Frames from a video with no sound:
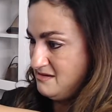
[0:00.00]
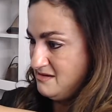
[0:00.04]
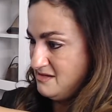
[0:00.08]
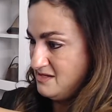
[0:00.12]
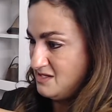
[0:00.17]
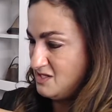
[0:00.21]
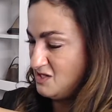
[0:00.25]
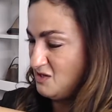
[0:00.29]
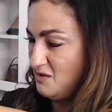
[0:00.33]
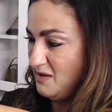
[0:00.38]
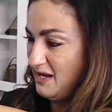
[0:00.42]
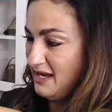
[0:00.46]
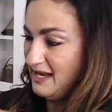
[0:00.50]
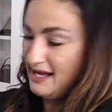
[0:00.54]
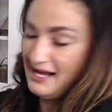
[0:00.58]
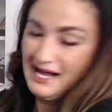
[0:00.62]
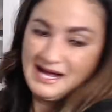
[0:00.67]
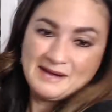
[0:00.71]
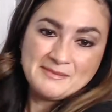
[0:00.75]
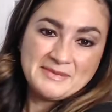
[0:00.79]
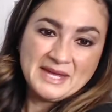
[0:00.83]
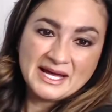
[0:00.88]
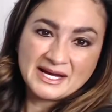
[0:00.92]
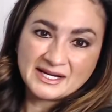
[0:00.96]
So
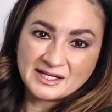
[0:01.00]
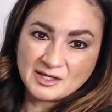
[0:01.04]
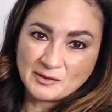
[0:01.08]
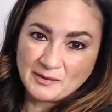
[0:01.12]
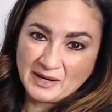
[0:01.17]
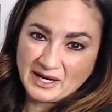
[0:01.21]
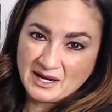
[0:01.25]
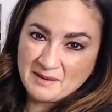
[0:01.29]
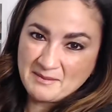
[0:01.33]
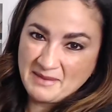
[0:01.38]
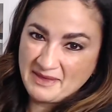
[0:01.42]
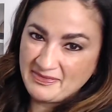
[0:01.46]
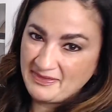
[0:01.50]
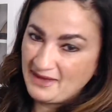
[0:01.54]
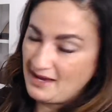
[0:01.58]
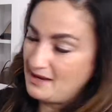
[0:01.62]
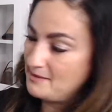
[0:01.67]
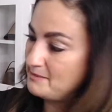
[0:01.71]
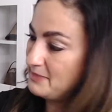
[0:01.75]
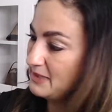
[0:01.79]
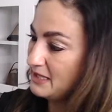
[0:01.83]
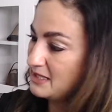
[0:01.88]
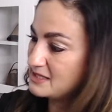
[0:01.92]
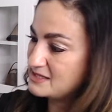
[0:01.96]
I'm not going to recommend that
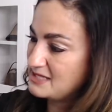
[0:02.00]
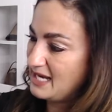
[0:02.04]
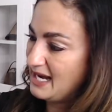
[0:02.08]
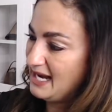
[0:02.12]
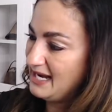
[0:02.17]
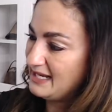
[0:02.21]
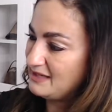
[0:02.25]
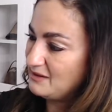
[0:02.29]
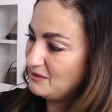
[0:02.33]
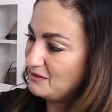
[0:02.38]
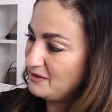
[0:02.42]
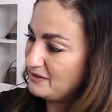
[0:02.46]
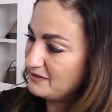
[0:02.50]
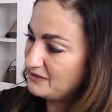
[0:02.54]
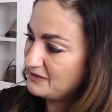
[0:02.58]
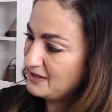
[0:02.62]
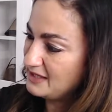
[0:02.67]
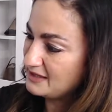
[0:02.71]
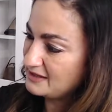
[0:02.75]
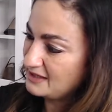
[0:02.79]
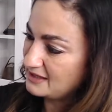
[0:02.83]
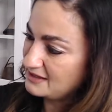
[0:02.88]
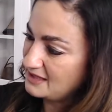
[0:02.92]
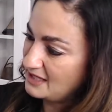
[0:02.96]
because I don't
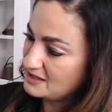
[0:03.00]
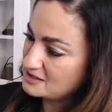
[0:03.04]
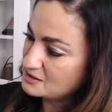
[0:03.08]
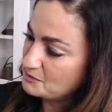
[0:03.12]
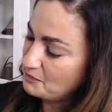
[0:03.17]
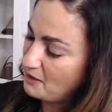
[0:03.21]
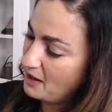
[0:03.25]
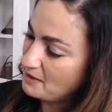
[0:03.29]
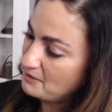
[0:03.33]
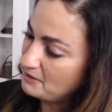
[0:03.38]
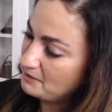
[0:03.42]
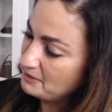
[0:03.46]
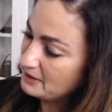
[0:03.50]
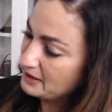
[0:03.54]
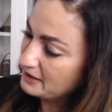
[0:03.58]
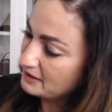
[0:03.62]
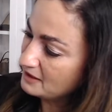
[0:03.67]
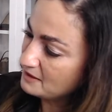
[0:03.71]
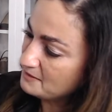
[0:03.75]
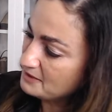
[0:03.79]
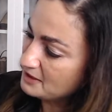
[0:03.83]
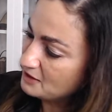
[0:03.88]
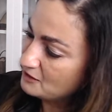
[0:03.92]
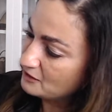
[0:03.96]
think that that's probably going to
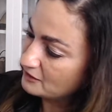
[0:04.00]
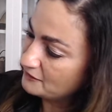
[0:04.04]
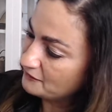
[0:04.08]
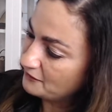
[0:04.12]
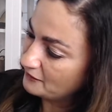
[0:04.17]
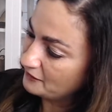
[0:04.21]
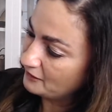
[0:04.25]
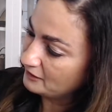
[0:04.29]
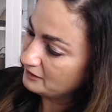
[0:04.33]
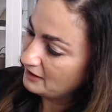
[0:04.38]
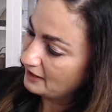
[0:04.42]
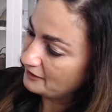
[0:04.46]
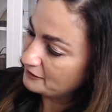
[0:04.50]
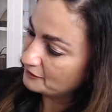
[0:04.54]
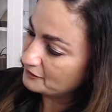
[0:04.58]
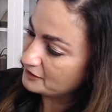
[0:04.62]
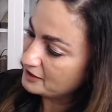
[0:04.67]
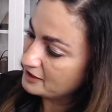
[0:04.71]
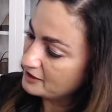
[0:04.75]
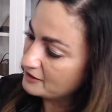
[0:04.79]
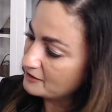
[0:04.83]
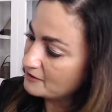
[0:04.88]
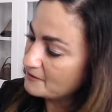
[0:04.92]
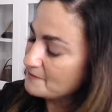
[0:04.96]
be good for the leather
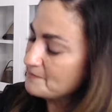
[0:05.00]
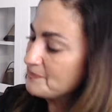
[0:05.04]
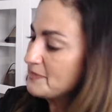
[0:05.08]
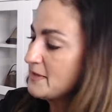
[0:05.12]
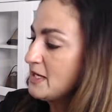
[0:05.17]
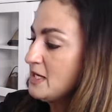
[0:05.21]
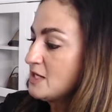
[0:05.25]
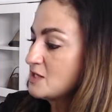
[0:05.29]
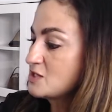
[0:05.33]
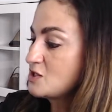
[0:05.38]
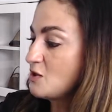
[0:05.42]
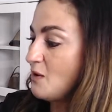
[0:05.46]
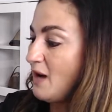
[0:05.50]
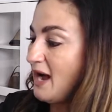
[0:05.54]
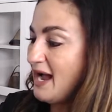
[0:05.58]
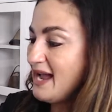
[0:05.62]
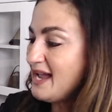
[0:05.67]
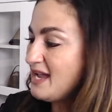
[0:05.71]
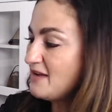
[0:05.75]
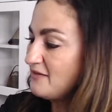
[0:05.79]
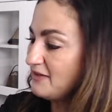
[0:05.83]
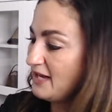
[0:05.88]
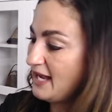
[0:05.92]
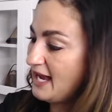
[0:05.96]
here. So I
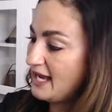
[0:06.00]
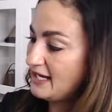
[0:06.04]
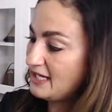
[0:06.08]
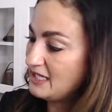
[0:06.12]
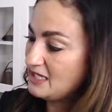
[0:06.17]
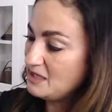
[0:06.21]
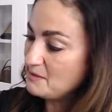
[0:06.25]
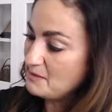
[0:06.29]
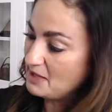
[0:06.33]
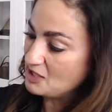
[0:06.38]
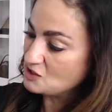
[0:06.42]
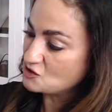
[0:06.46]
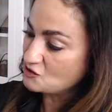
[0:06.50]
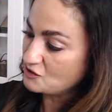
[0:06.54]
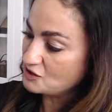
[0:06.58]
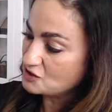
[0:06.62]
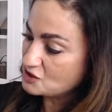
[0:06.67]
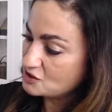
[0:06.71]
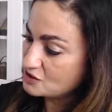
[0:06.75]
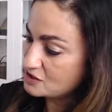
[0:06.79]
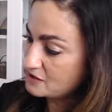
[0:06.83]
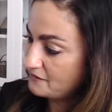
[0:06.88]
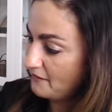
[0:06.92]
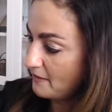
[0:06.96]
haven't had any major
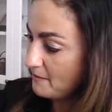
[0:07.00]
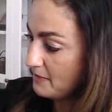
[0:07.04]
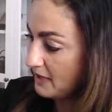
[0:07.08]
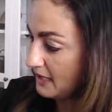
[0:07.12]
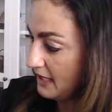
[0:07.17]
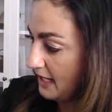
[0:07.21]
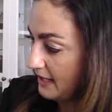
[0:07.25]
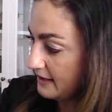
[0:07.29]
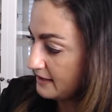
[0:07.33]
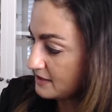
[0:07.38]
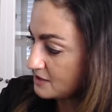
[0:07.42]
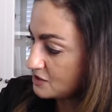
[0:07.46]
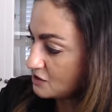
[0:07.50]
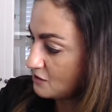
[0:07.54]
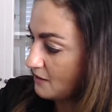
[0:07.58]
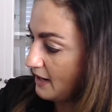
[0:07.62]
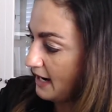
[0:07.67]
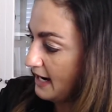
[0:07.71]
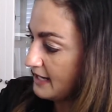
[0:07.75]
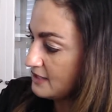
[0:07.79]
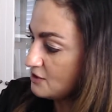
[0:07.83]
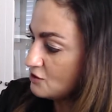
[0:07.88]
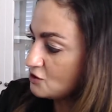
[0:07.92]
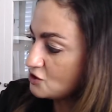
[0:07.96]
issues, if I'm being honest. So
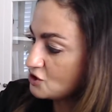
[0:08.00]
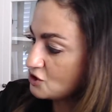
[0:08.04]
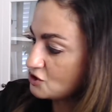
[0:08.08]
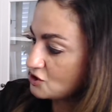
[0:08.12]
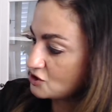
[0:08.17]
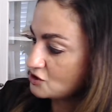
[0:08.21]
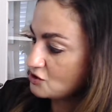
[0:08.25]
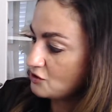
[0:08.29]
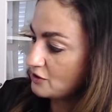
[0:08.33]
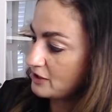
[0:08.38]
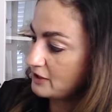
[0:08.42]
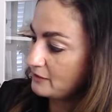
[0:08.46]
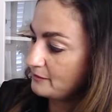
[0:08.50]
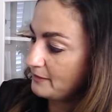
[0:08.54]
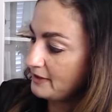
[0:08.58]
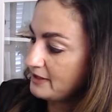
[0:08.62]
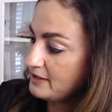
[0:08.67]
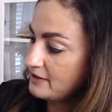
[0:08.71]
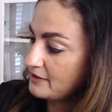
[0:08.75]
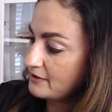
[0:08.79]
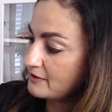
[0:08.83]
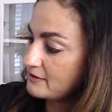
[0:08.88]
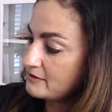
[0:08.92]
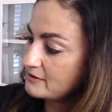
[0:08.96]
I usually just hook it right
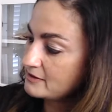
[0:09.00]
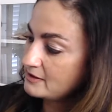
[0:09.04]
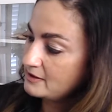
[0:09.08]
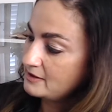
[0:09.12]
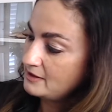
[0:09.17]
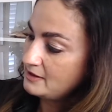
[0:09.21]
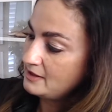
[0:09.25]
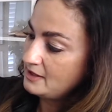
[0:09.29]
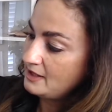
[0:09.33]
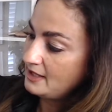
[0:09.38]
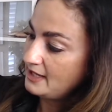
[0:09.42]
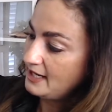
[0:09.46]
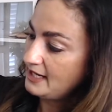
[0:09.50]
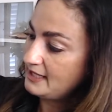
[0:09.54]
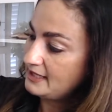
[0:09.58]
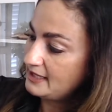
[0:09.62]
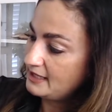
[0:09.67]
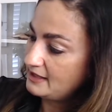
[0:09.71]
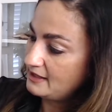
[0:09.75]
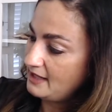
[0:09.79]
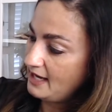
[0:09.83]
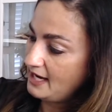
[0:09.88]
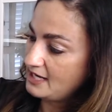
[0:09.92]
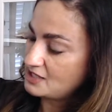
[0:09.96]
here. And
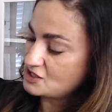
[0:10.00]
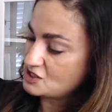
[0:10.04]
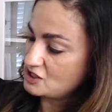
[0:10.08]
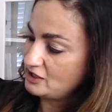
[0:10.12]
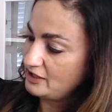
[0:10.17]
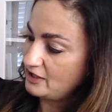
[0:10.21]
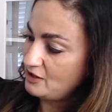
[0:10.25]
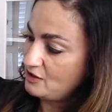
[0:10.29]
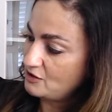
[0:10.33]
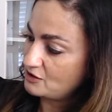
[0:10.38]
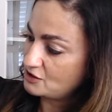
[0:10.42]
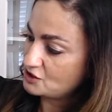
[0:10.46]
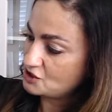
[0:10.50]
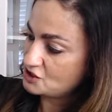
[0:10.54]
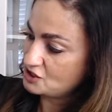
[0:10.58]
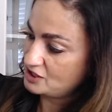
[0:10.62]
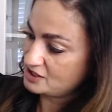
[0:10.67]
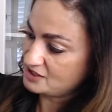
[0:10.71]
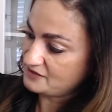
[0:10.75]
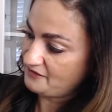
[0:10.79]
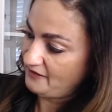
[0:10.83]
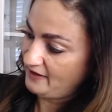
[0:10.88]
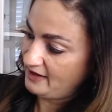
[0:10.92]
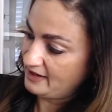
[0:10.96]
it actually hooks
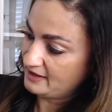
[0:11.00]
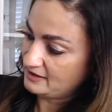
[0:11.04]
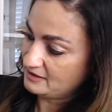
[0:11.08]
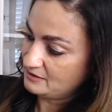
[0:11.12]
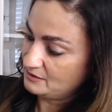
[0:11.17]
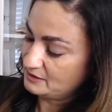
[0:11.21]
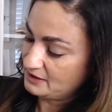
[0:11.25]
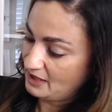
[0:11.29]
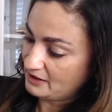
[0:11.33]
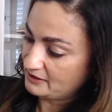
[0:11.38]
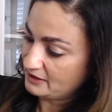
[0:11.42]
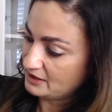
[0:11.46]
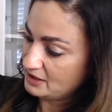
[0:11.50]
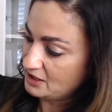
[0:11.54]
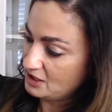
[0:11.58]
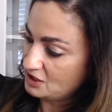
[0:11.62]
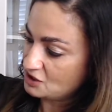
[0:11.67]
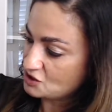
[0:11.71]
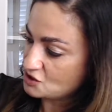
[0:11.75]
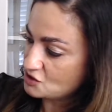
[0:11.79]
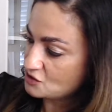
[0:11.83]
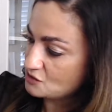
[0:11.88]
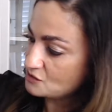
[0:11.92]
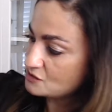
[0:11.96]
just fine without any
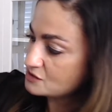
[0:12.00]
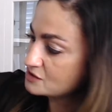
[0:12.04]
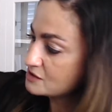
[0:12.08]
issues.